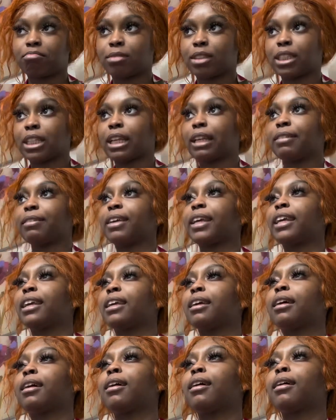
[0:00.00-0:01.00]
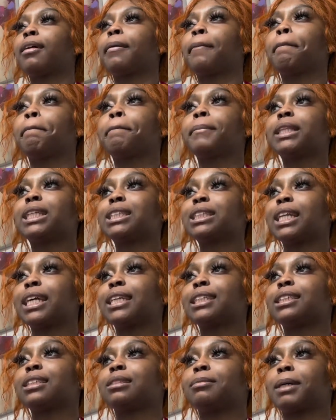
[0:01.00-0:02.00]
So I have ate. Um, this
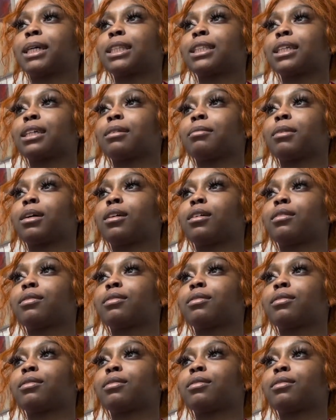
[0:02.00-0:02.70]
lash is about to come off.